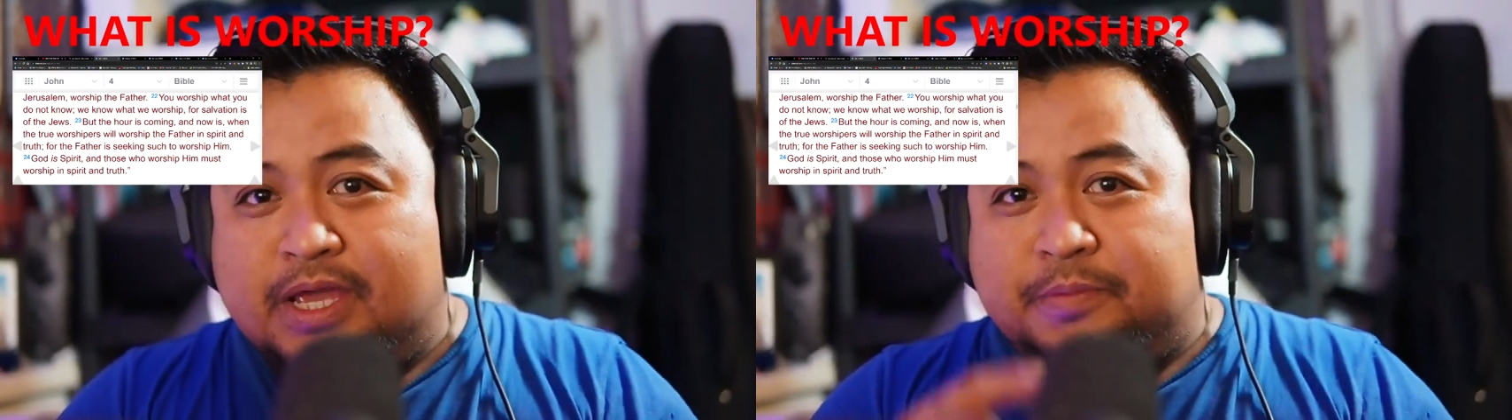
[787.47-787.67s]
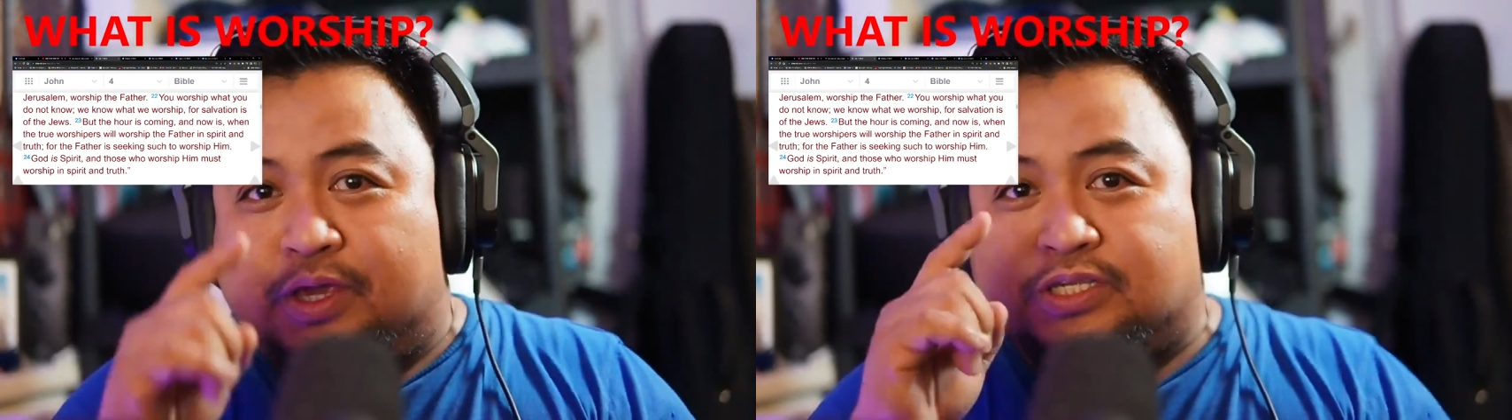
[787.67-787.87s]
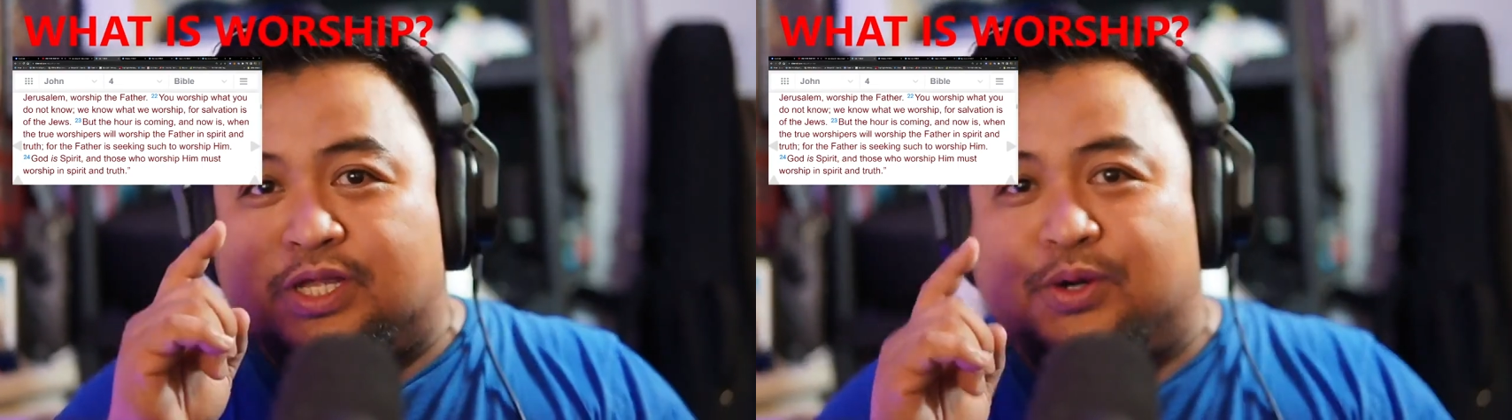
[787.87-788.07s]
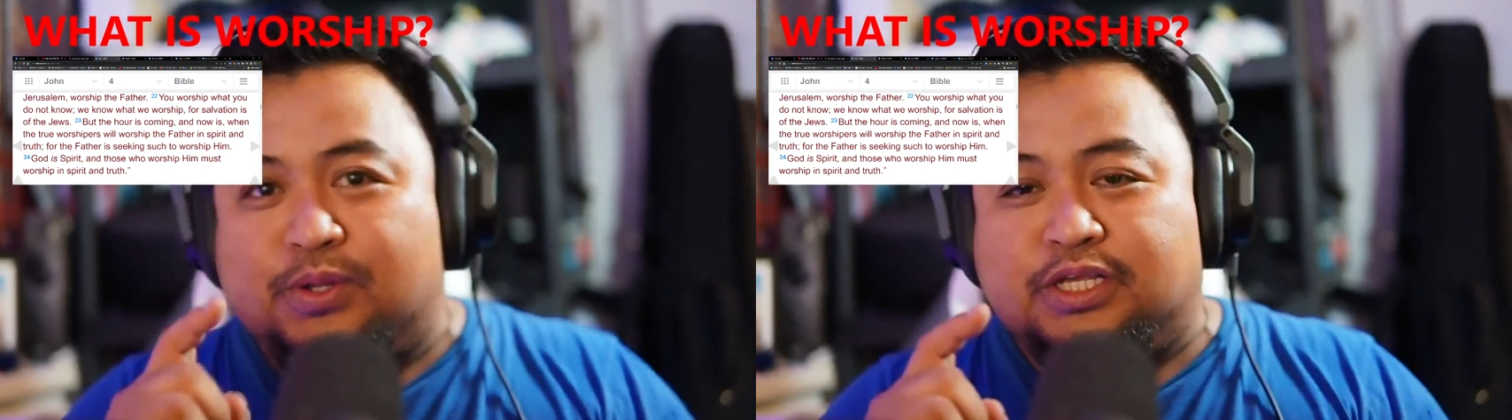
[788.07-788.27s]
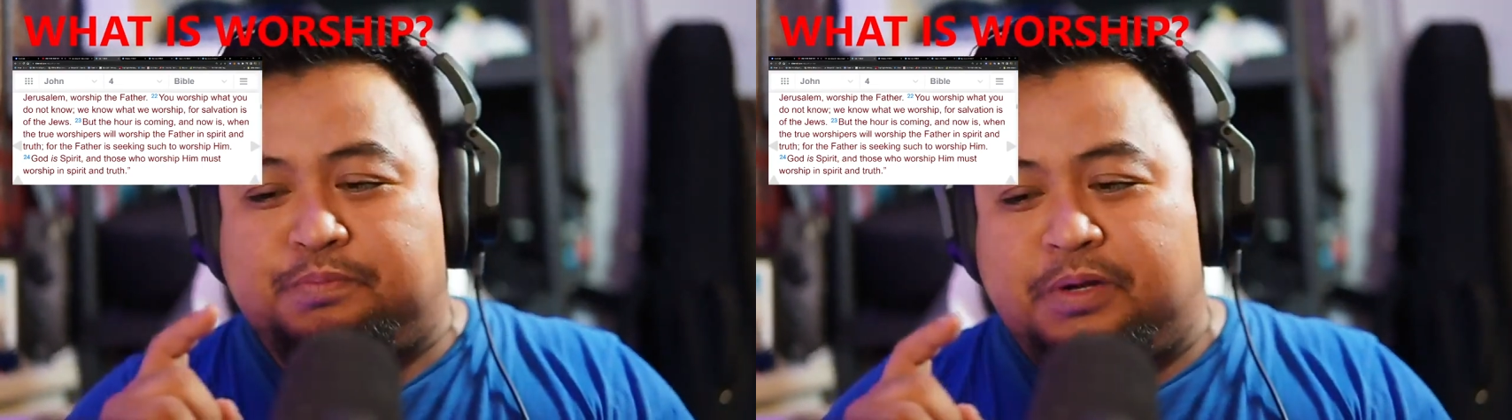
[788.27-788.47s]
Because the
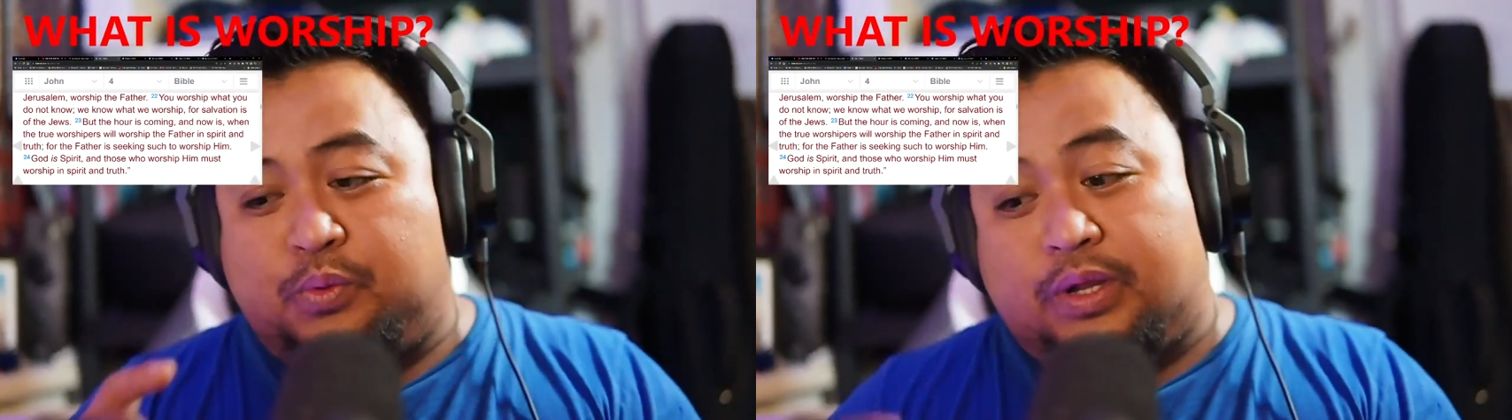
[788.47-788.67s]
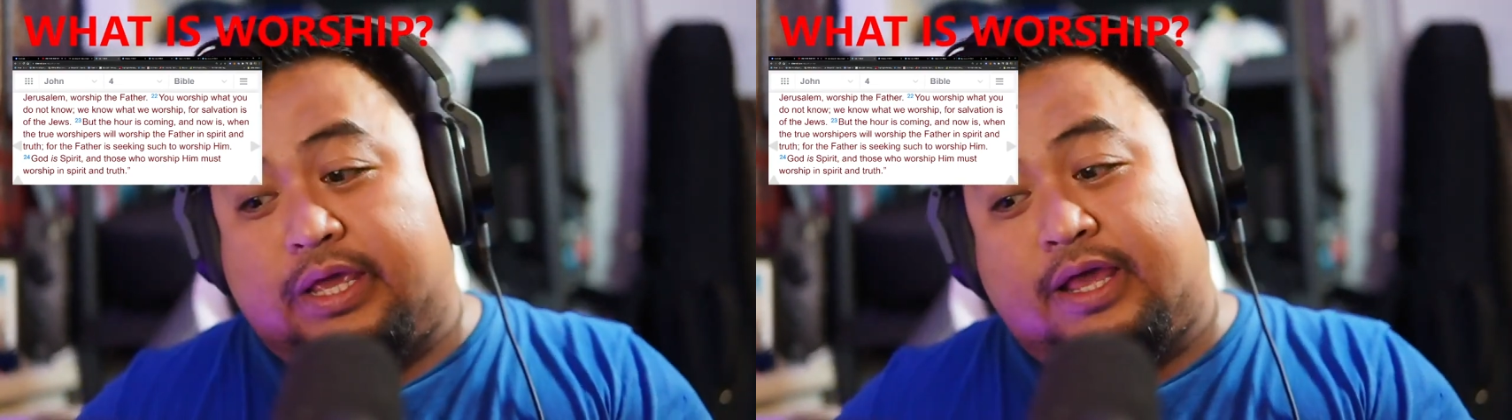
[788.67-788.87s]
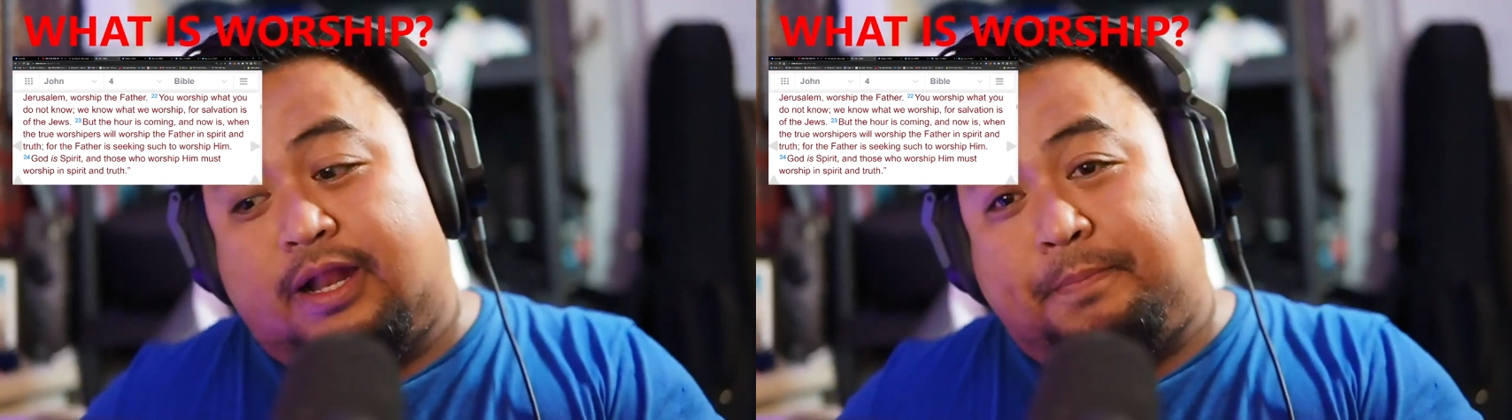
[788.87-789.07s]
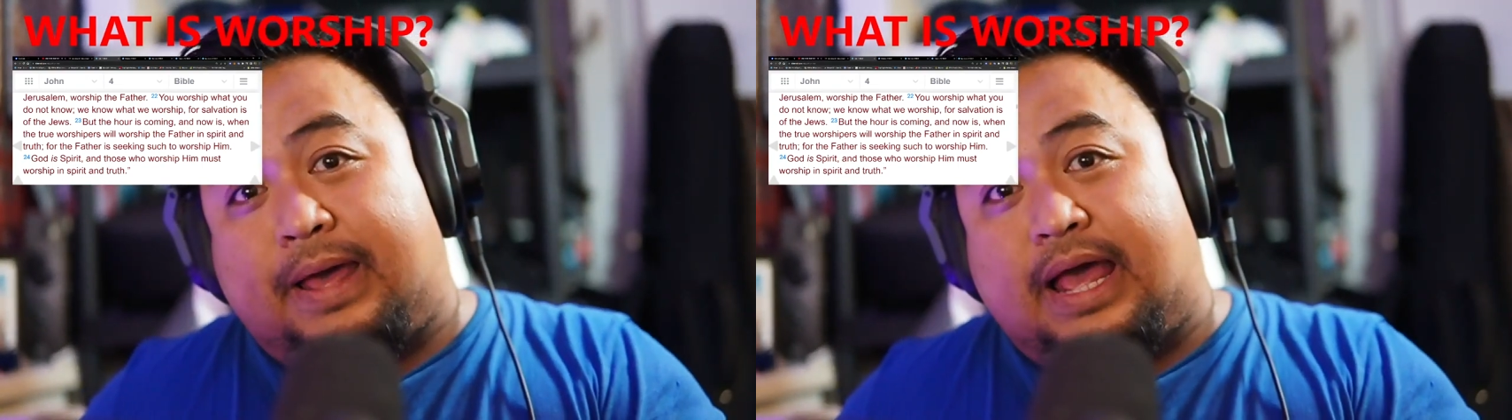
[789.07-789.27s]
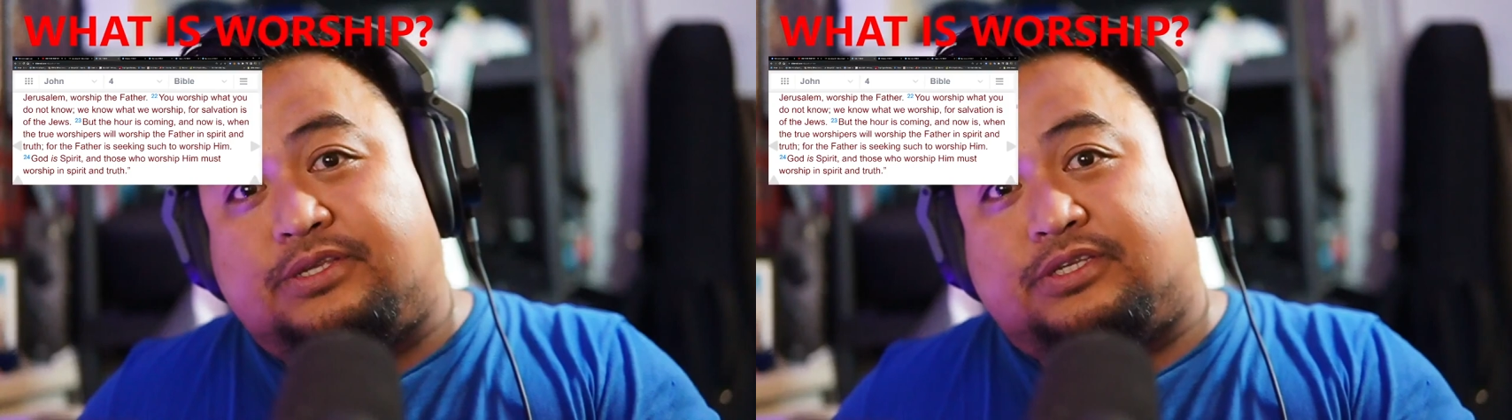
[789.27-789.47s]
Holy Spirit will help
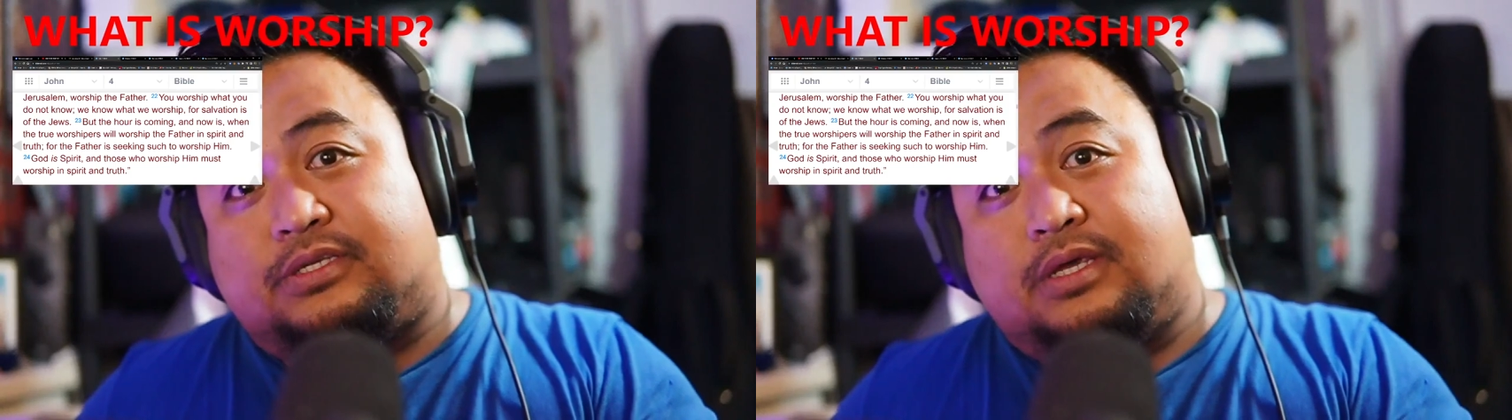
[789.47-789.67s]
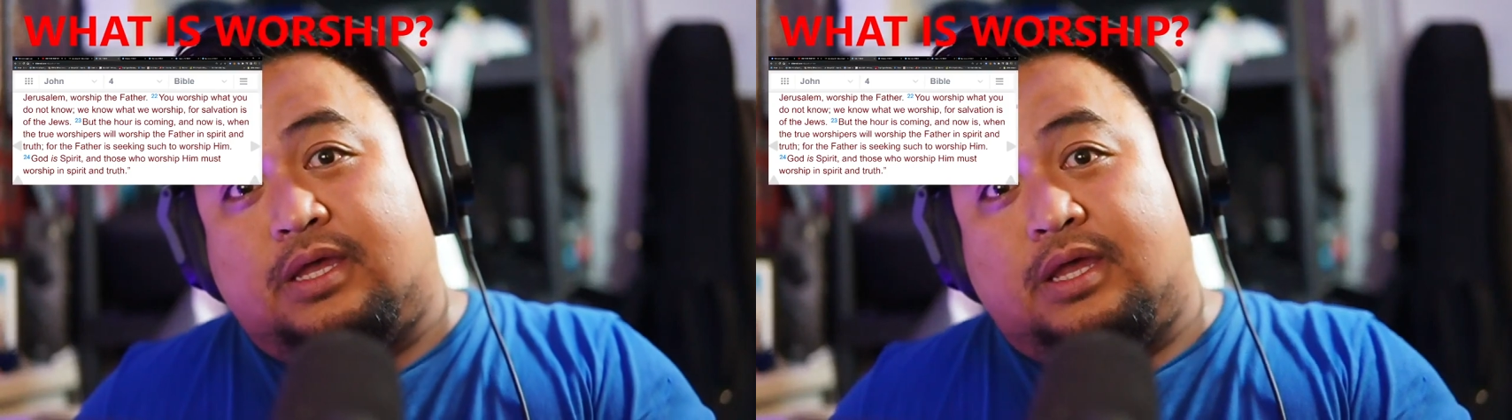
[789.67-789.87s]
us